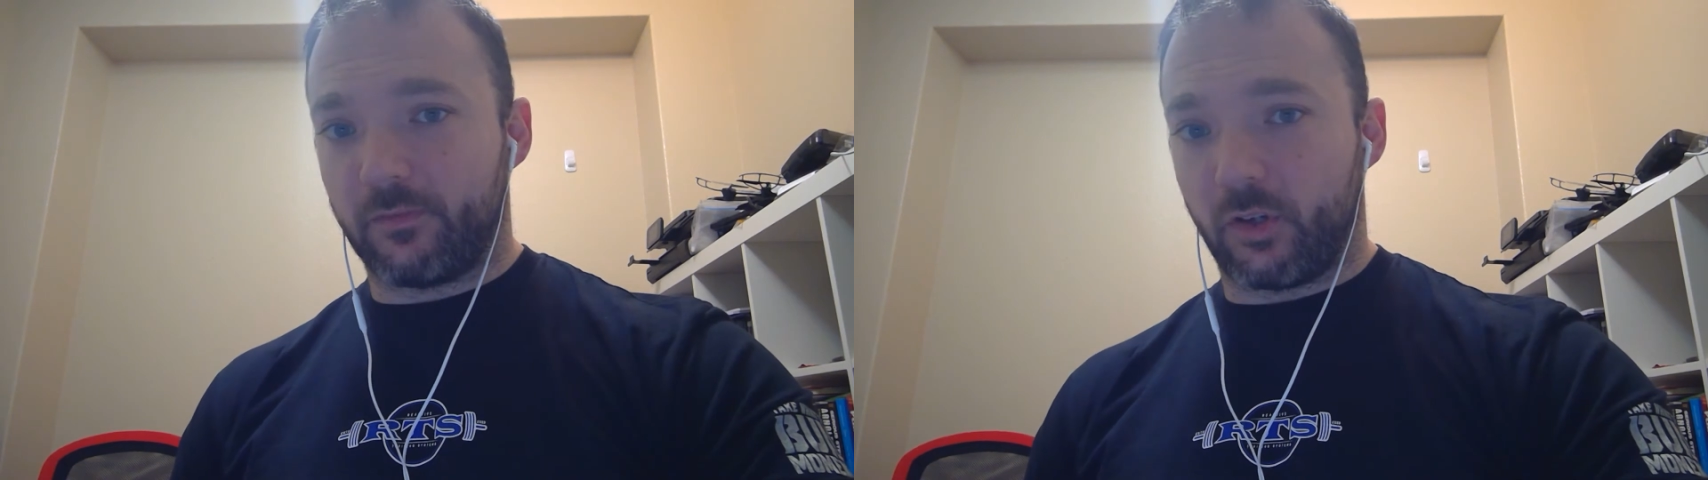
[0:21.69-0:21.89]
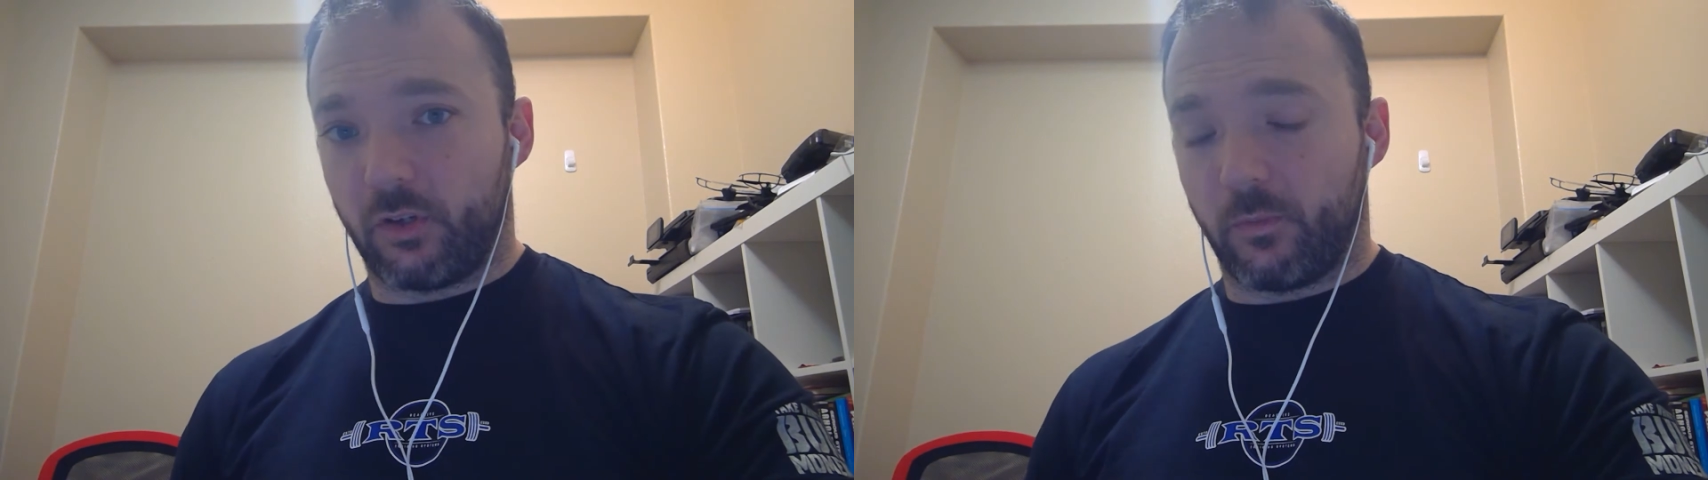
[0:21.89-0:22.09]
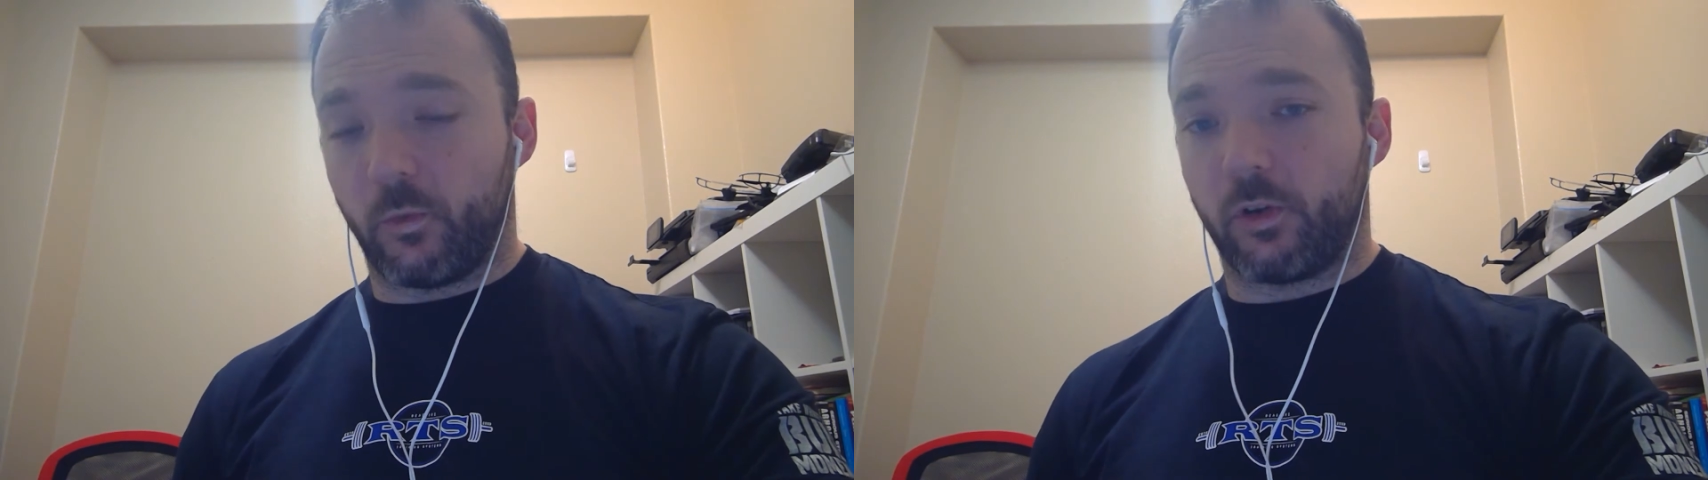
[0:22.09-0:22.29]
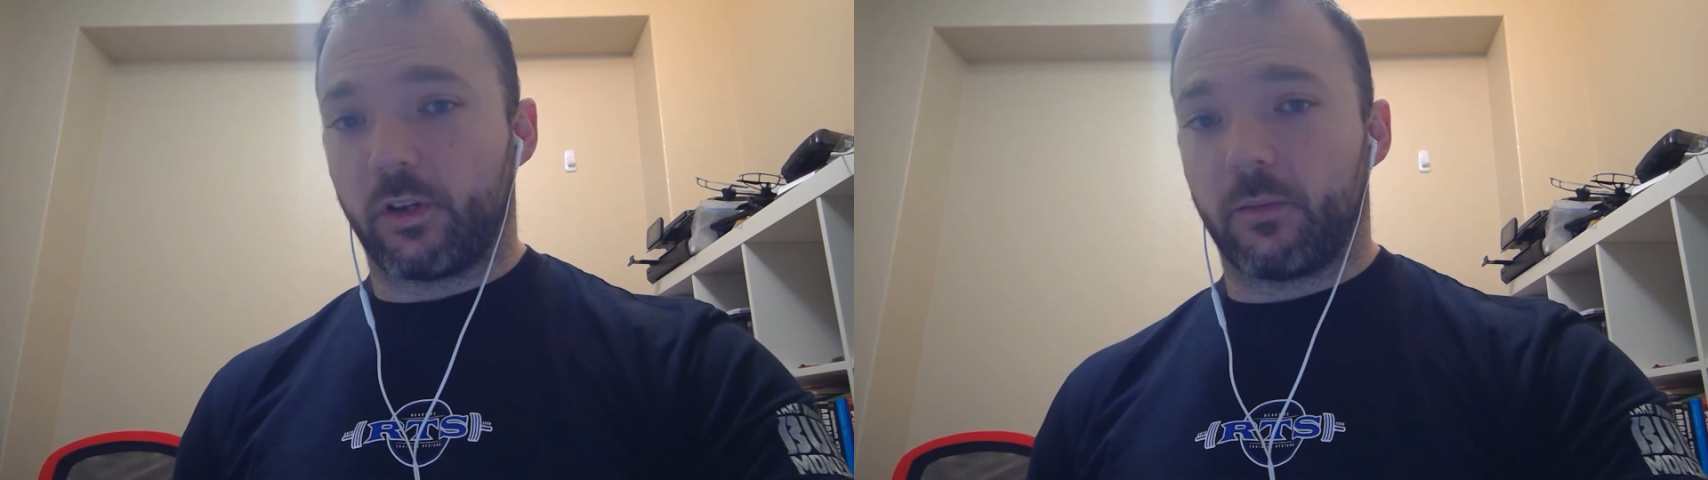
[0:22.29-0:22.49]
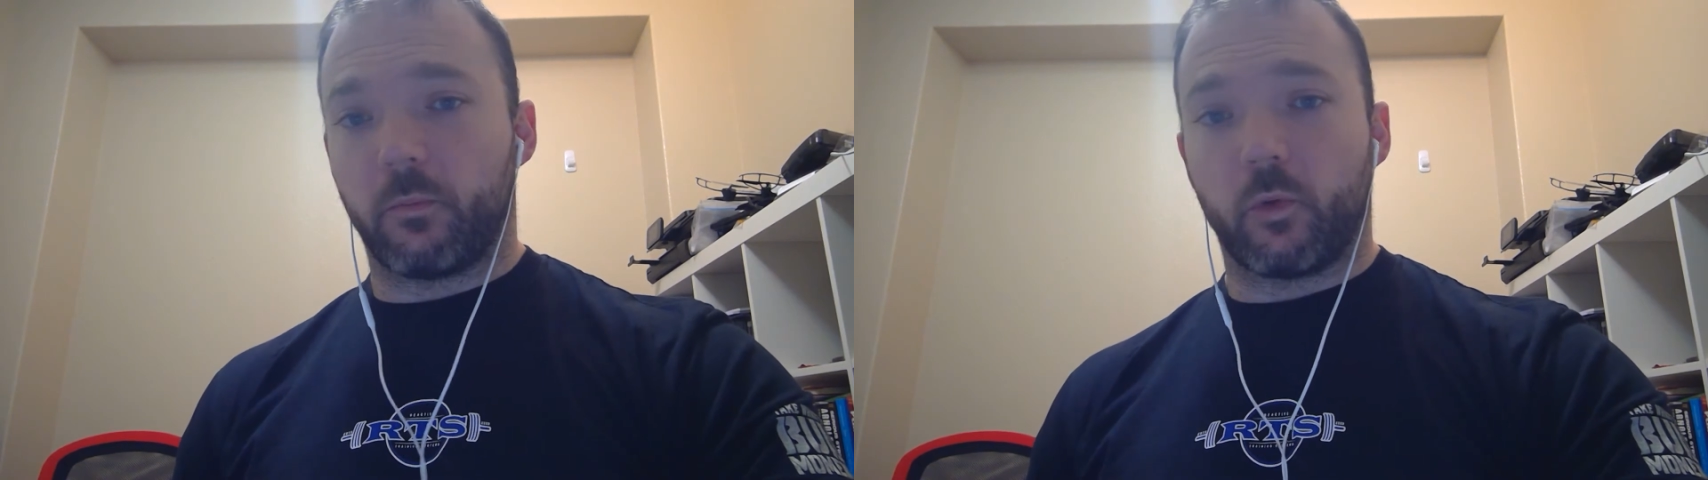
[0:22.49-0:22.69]
volume
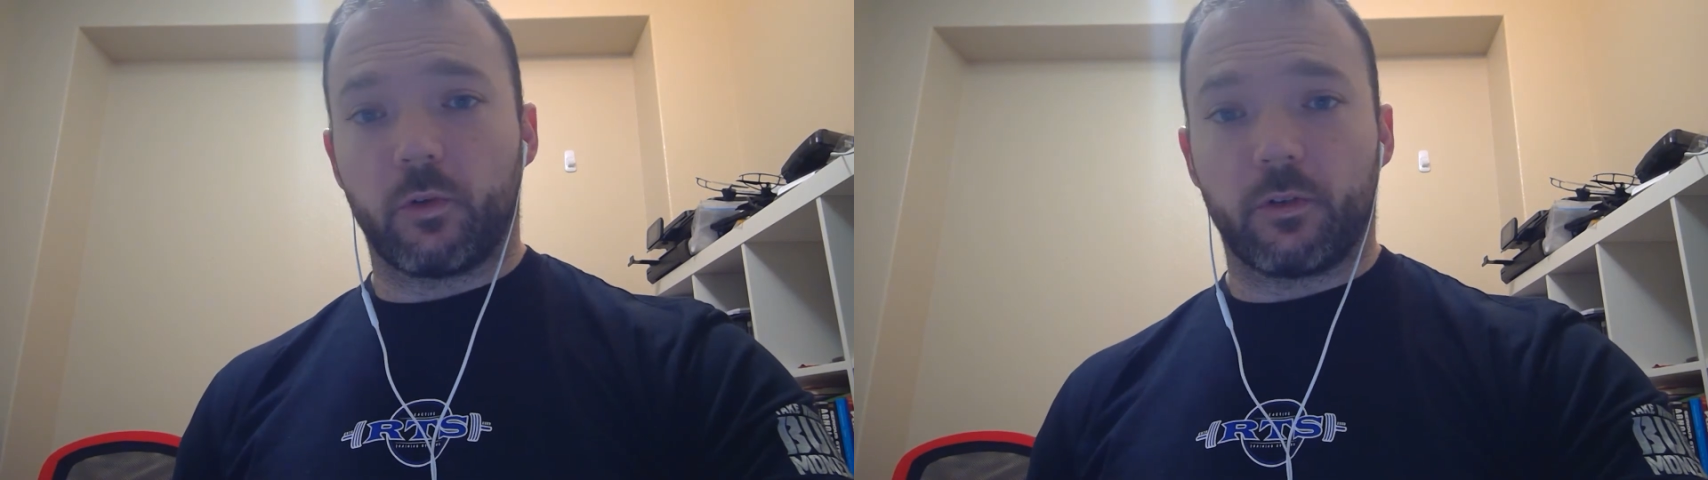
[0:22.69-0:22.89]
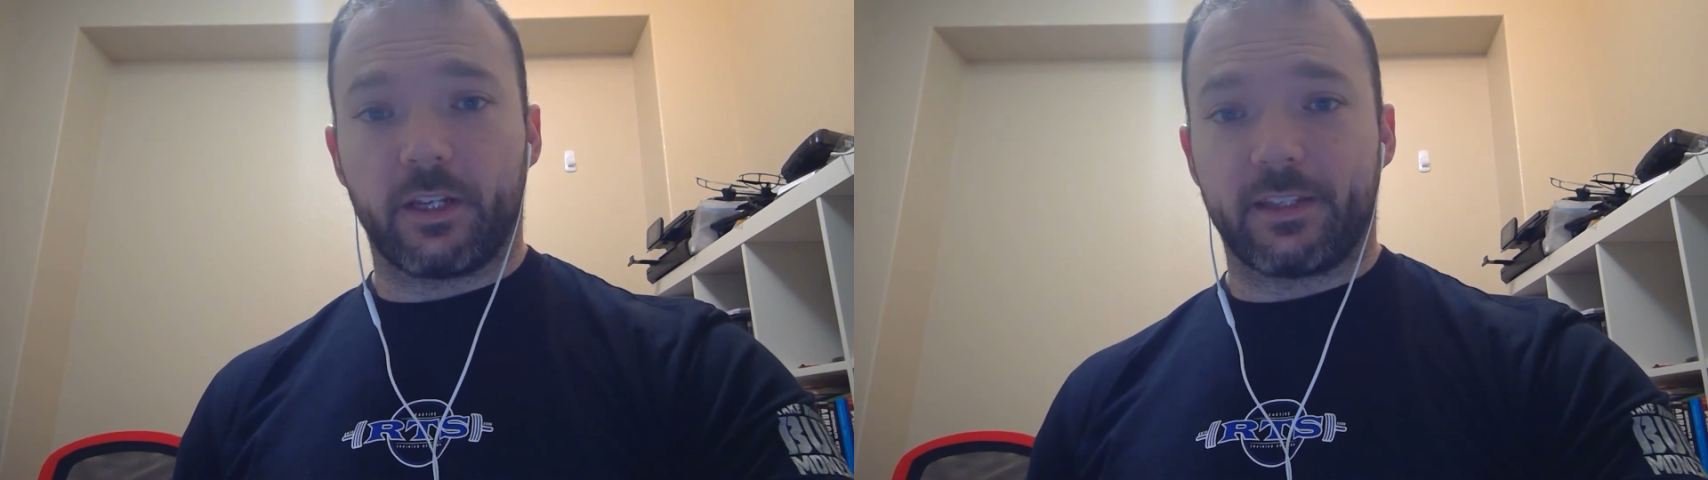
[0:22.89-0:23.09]
work and more